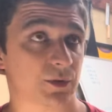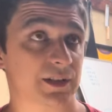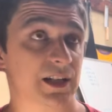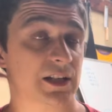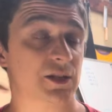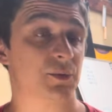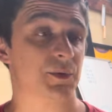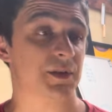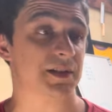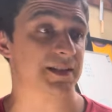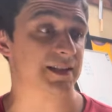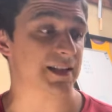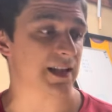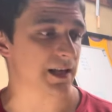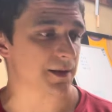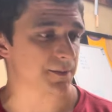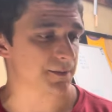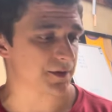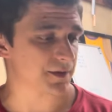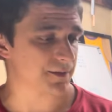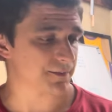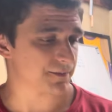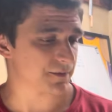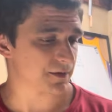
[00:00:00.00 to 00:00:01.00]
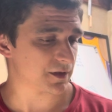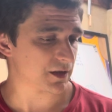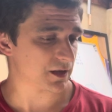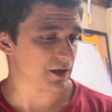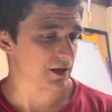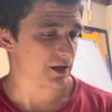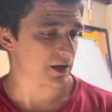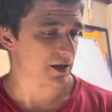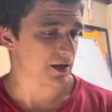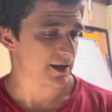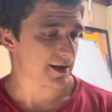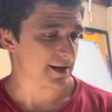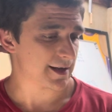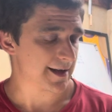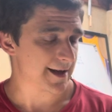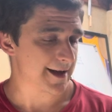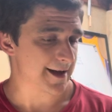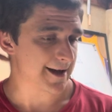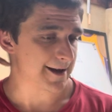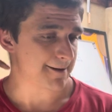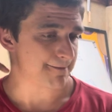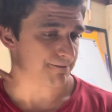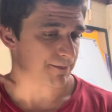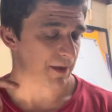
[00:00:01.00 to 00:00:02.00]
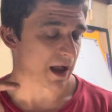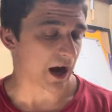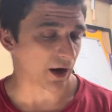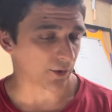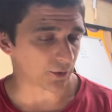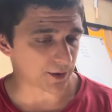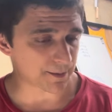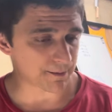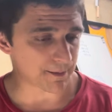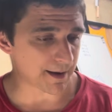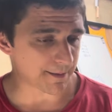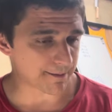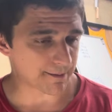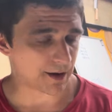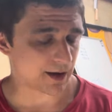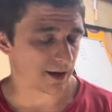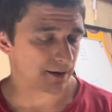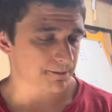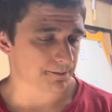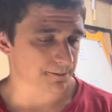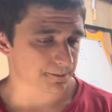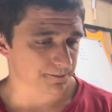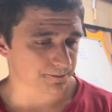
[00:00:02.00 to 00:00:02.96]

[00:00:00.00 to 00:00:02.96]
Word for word: That's what it seems. Um, I remember